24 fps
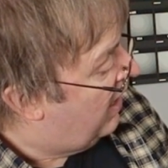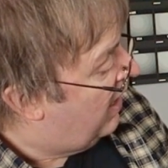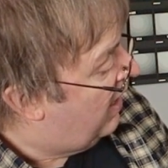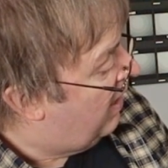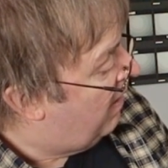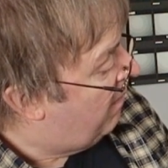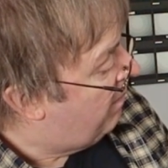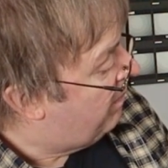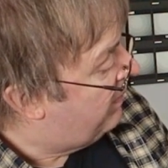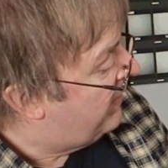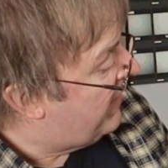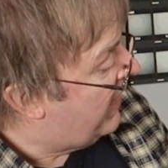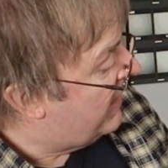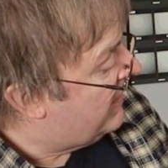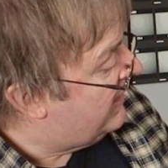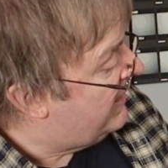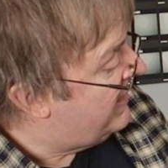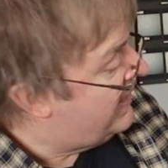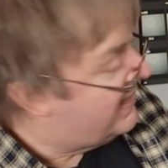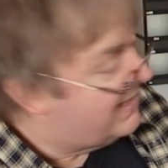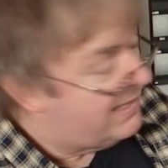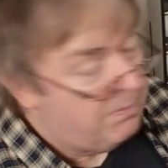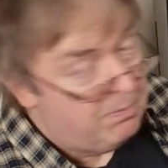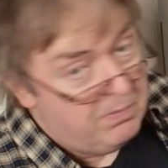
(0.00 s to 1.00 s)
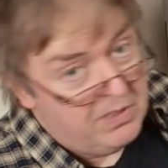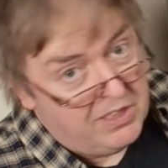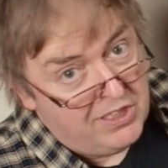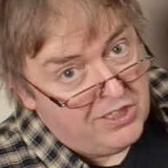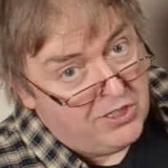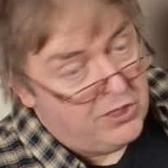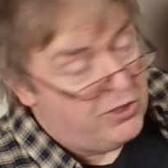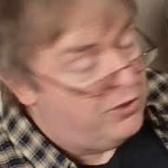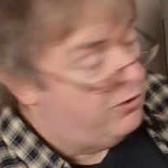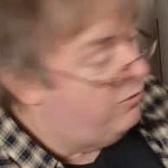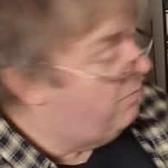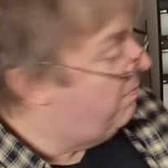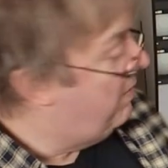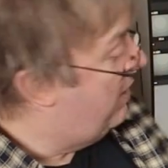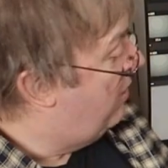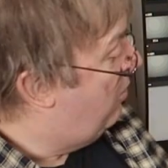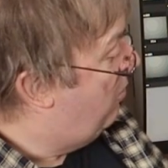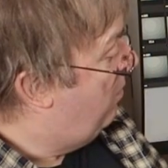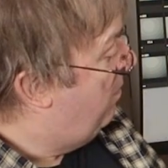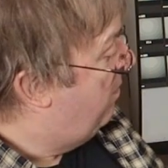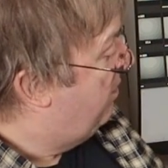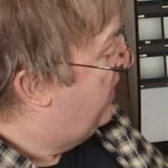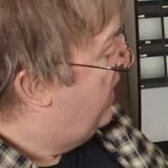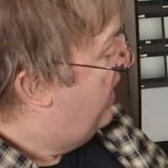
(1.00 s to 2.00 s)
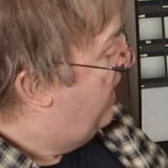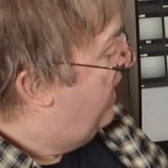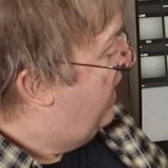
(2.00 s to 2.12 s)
That is 72mm.